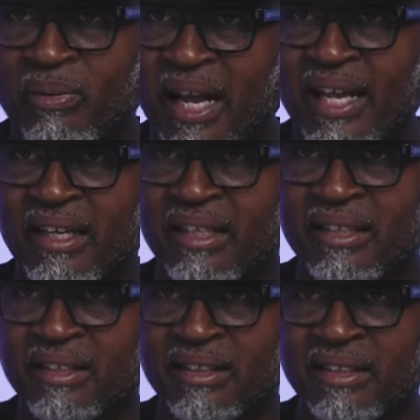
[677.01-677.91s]
Right.
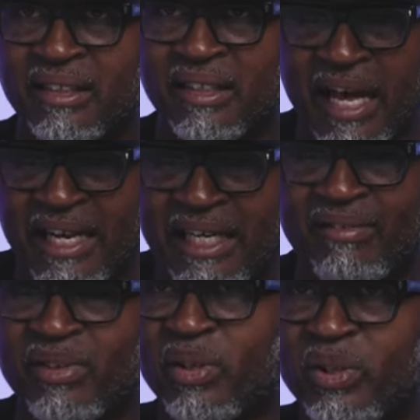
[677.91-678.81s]
10 minutes. I didn't
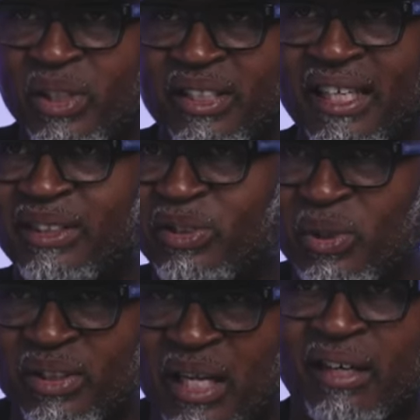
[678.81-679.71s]
even know you could take the
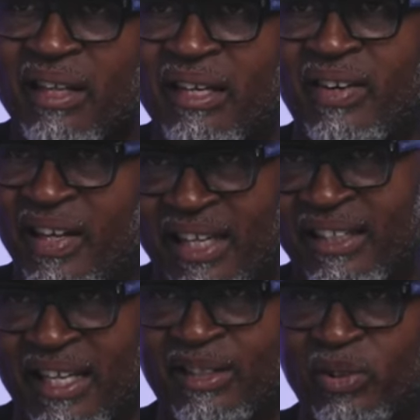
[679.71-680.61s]
sock liner out
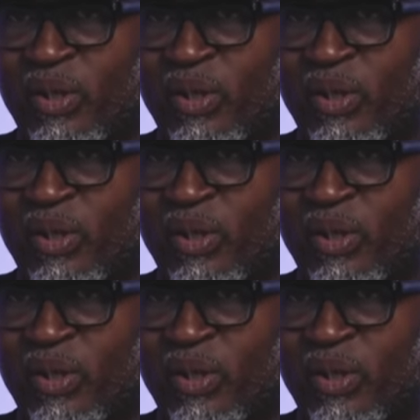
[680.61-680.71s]
like that. Right.